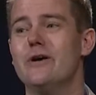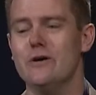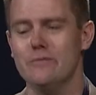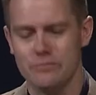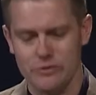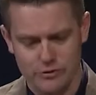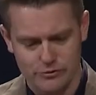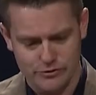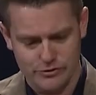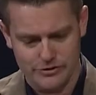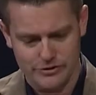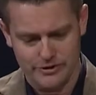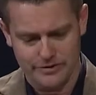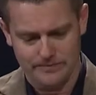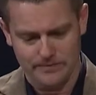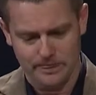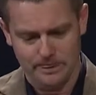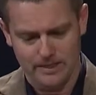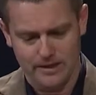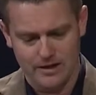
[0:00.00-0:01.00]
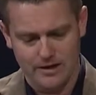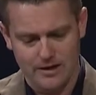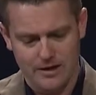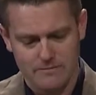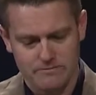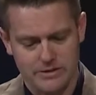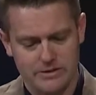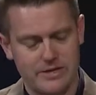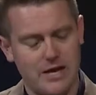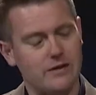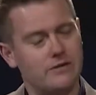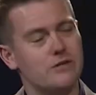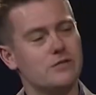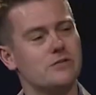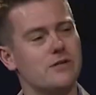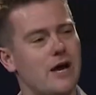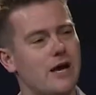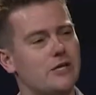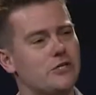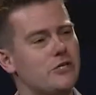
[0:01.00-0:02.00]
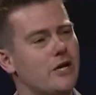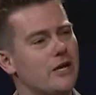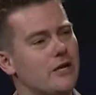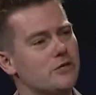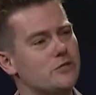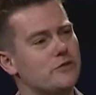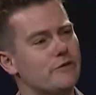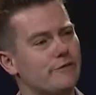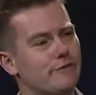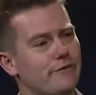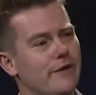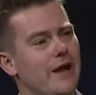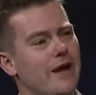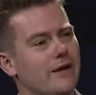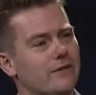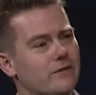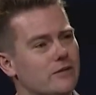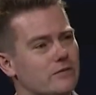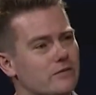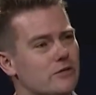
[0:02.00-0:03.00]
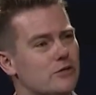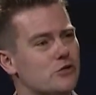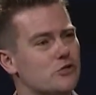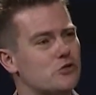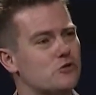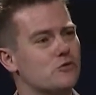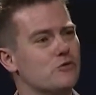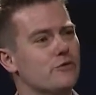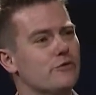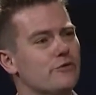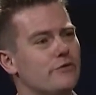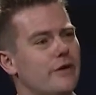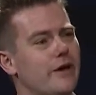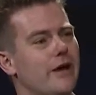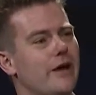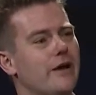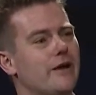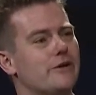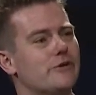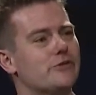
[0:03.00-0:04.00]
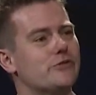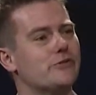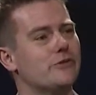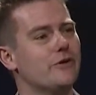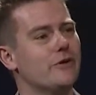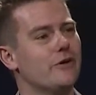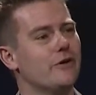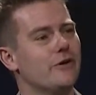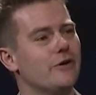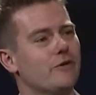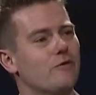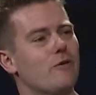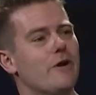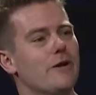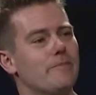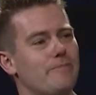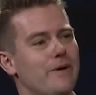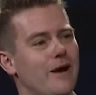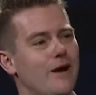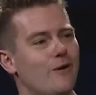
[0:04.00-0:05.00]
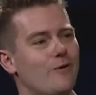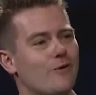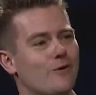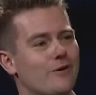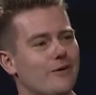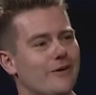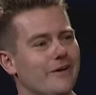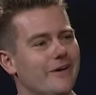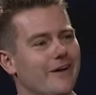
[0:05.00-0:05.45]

abused it. But that does not change the fact that this truth has great power.